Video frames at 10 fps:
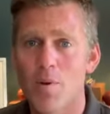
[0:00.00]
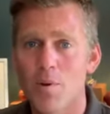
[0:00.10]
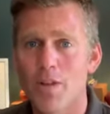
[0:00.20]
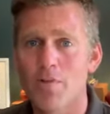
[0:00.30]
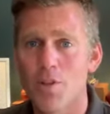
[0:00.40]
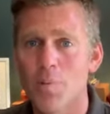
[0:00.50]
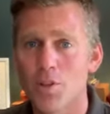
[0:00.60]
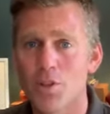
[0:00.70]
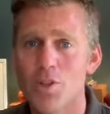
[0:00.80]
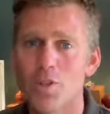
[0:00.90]
we were given the
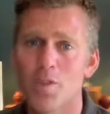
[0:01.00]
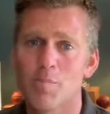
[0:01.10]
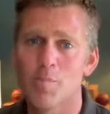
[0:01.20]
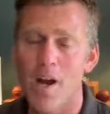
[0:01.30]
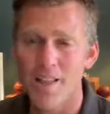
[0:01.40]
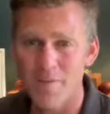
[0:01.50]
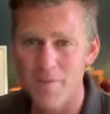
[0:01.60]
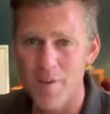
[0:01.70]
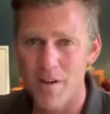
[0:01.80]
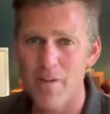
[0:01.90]
opportunity to buy this
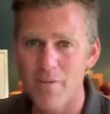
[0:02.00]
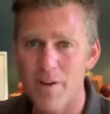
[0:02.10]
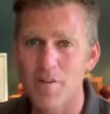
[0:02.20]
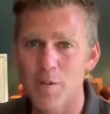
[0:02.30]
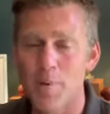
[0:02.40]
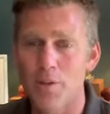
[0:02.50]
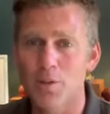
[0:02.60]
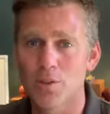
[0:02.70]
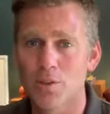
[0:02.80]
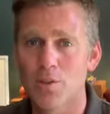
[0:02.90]
very, very
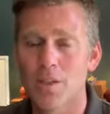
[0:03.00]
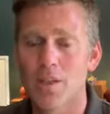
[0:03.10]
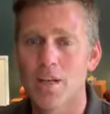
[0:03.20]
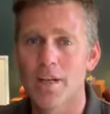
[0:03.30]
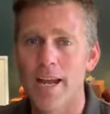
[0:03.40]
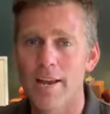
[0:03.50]
special uh,